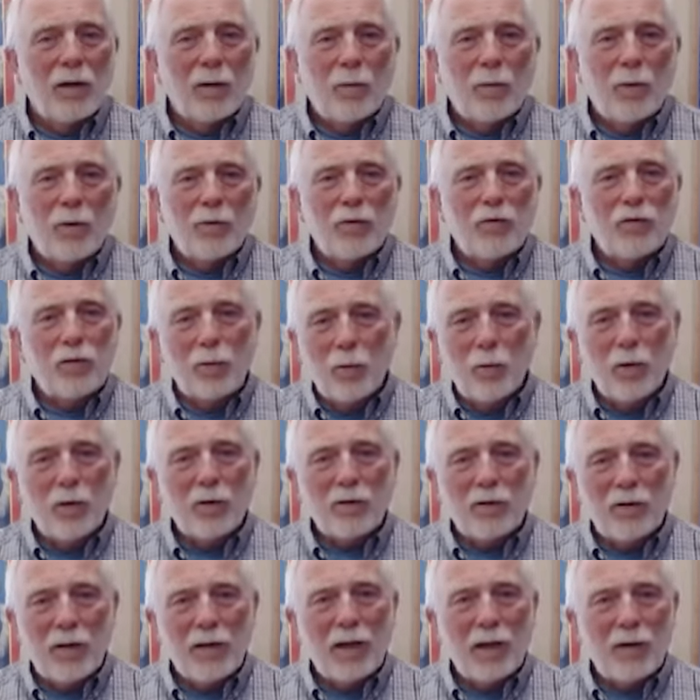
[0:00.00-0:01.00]
Well, she worked
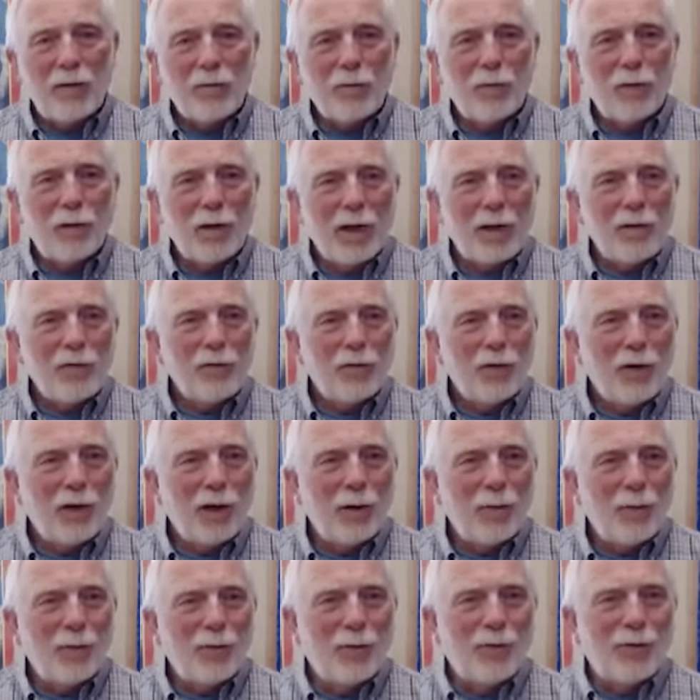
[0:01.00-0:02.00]
on that for
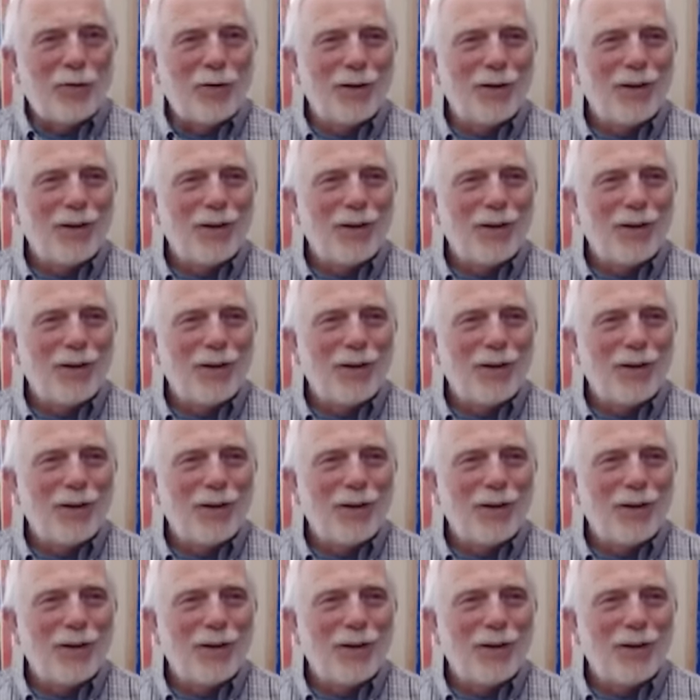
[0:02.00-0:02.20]
lifetimes,